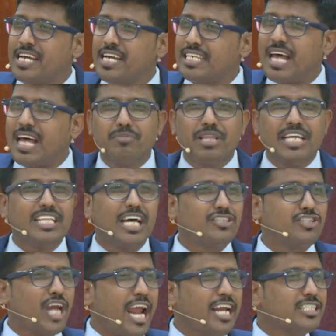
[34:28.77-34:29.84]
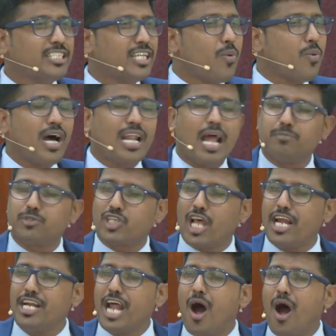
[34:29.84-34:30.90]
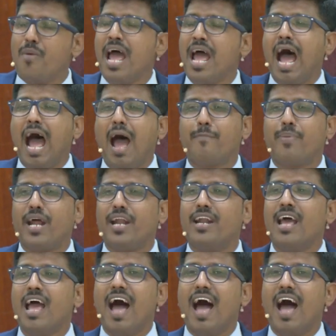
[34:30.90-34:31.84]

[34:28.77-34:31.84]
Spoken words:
something that changed the world upside down happened.